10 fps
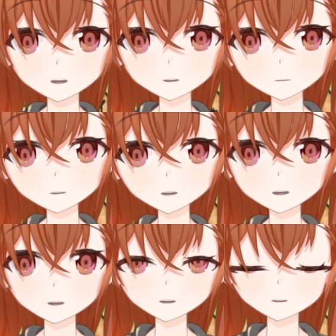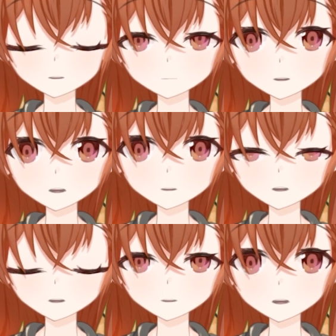Mine is very
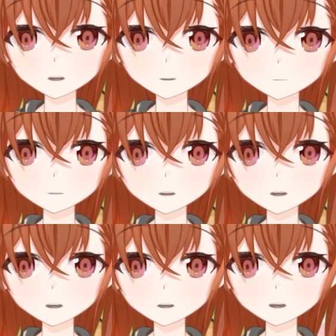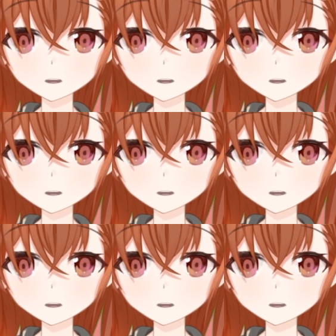smart, but she's not a